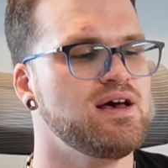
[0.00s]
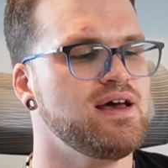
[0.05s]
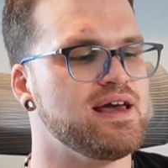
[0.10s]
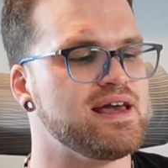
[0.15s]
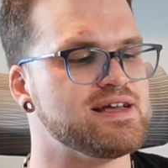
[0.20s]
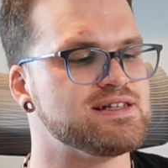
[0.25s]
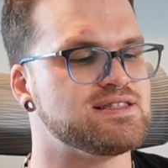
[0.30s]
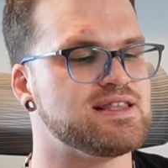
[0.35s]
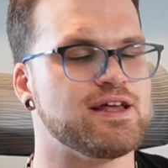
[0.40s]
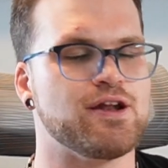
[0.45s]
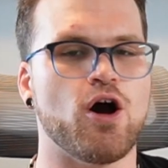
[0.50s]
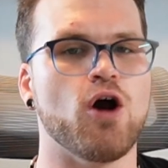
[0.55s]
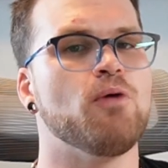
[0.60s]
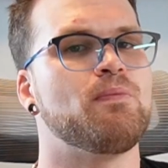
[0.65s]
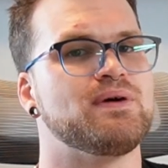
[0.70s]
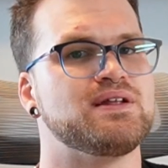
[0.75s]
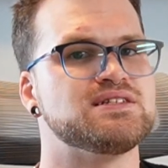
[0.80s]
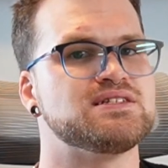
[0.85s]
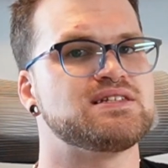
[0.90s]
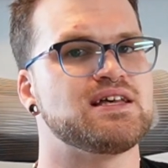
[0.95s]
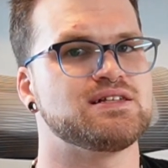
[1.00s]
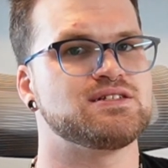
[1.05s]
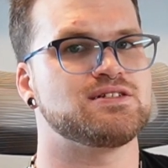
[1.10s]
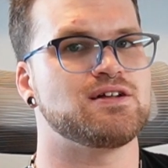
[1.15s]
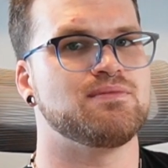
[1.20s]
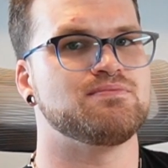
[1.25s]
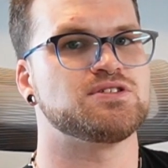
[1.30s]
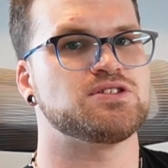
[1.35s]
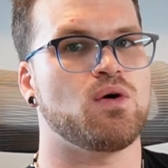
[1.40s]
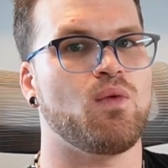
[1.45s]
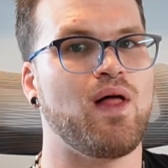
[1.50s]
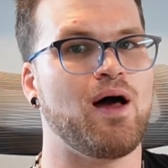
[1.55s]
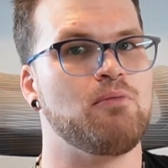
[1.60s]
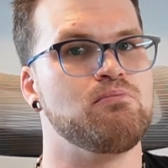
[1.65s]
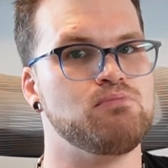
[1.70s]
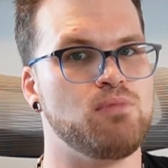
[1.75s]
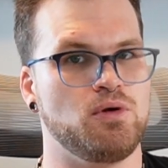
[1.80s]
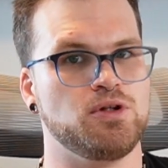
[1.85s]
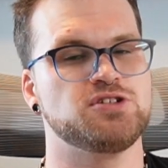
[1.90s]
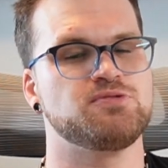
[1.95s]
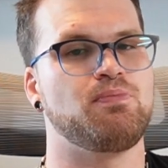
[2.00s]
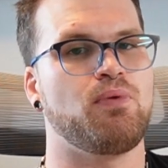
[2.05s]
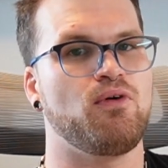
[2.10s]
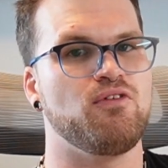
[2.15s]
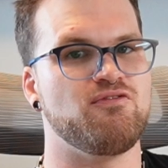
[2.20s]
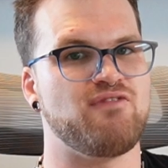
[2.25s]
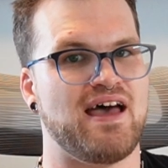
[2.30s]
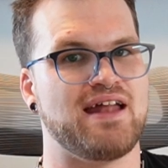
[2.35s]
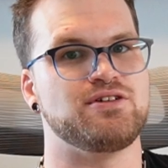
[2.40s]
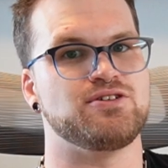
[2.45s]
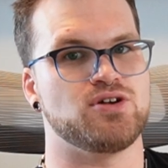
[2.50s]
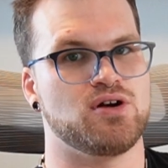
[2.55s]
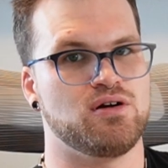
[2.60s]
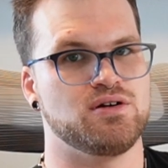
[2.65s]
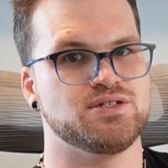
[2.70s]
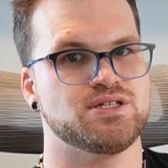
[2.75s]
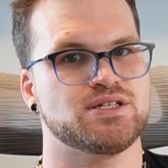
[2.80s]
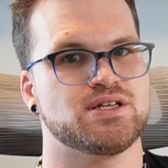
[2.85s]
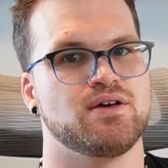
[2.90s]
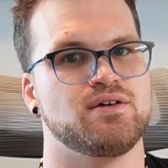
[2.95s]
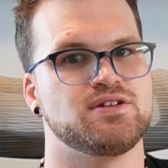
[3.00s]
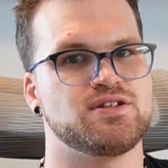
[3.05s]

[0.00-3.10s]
is that open systems allow multiple vendors